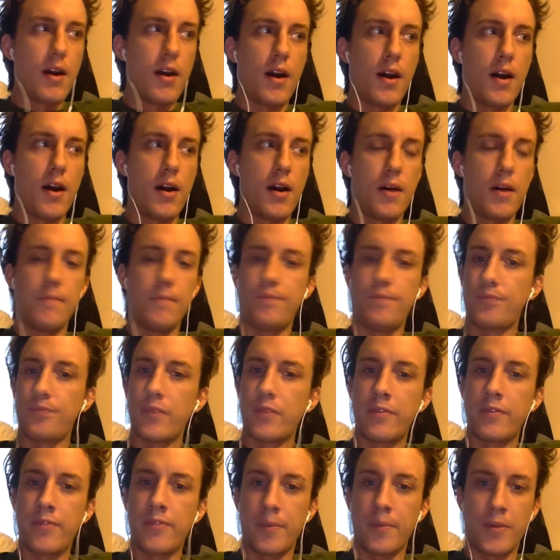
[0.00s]
um,
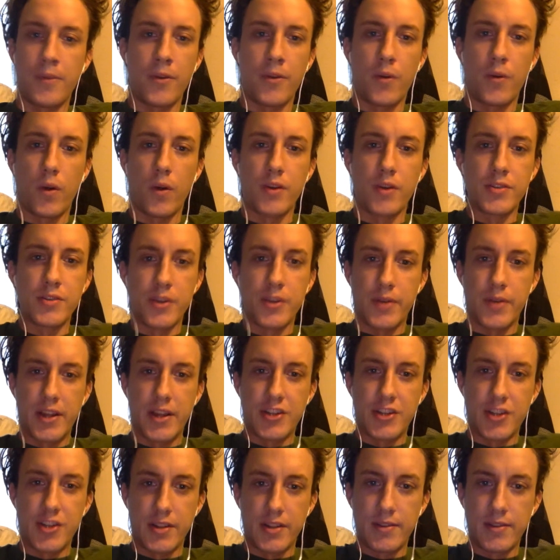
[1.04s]
from your
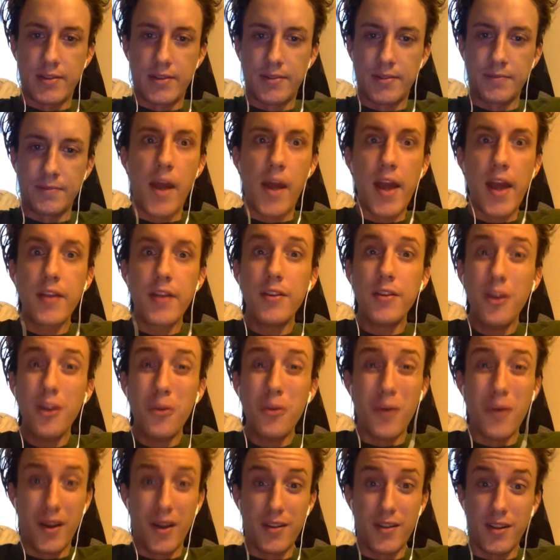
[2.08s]
donations. And you know
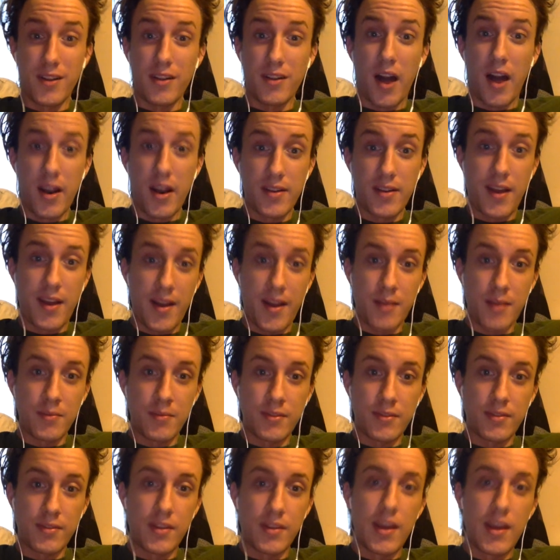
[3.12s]
what? A lot of
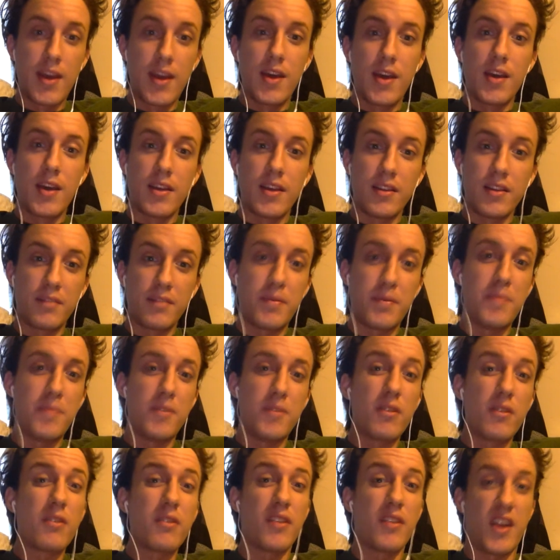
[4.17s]
times, these people
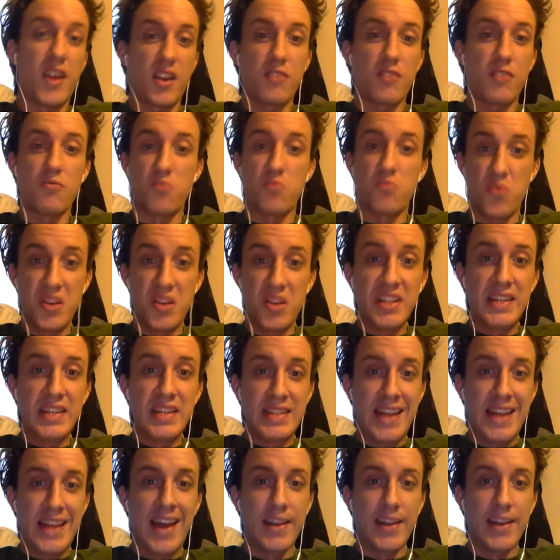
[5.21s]
are like really
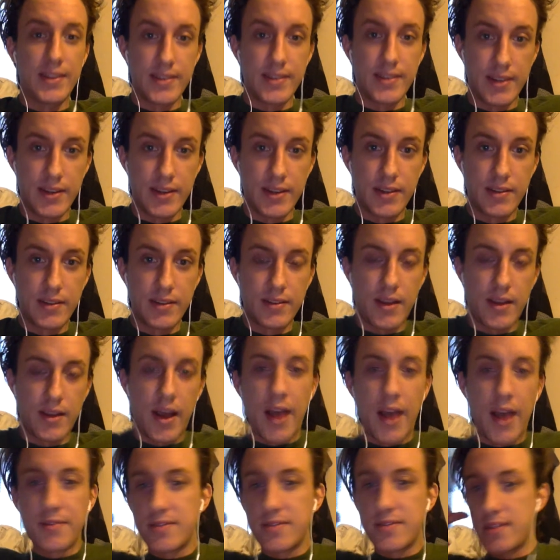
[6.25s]
talented.
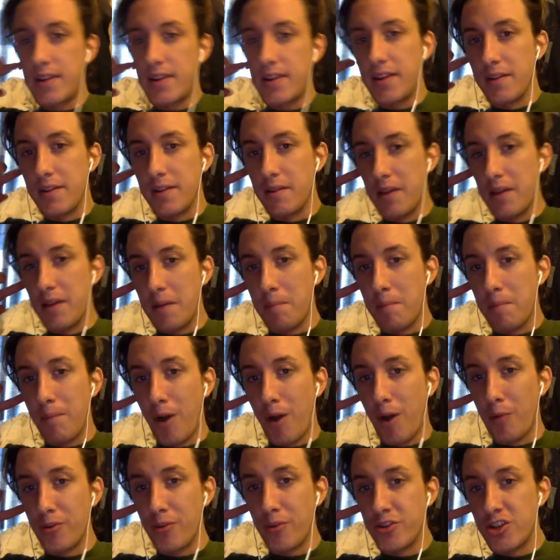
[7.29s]
I've seen like
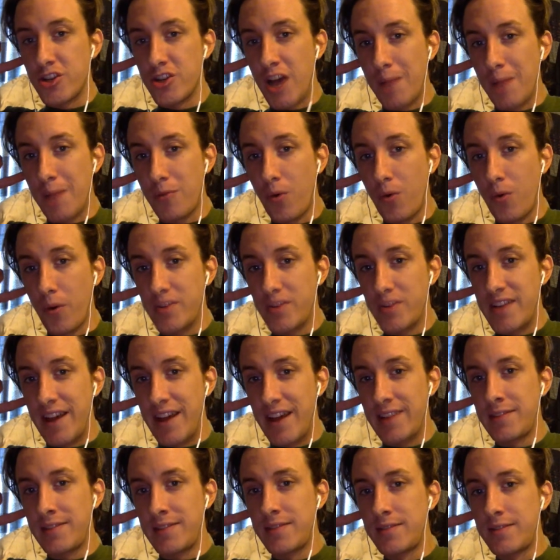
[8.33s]
barbershop
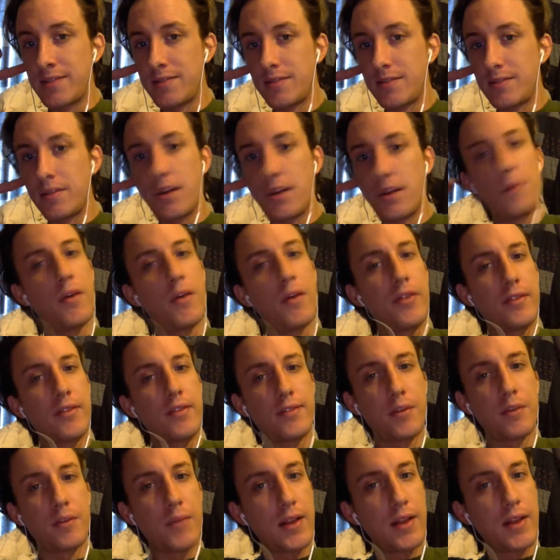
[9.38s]
quartets come on the
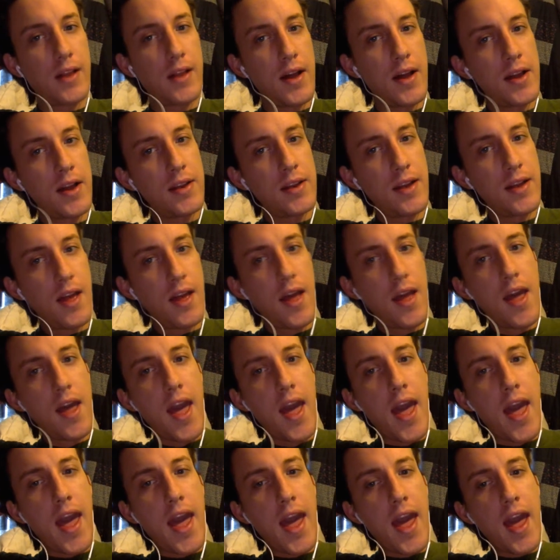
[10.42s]
subway line
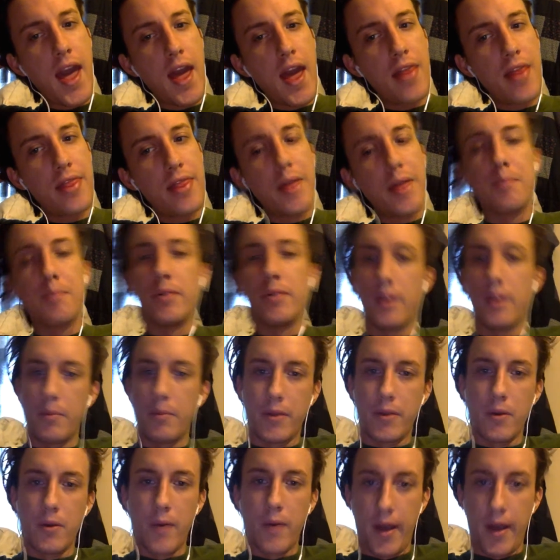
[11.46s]
and they blow
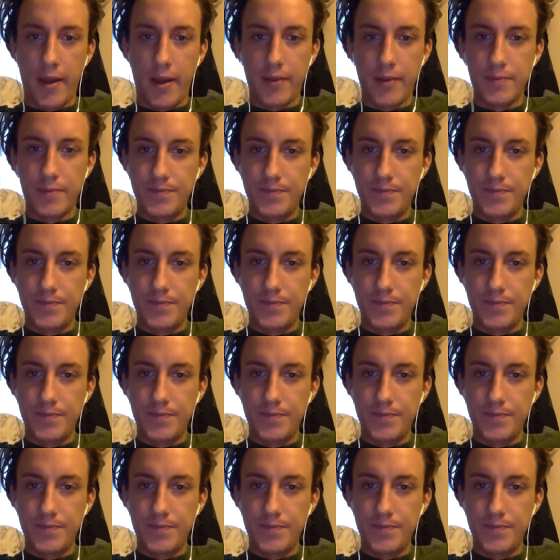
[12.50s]
me away,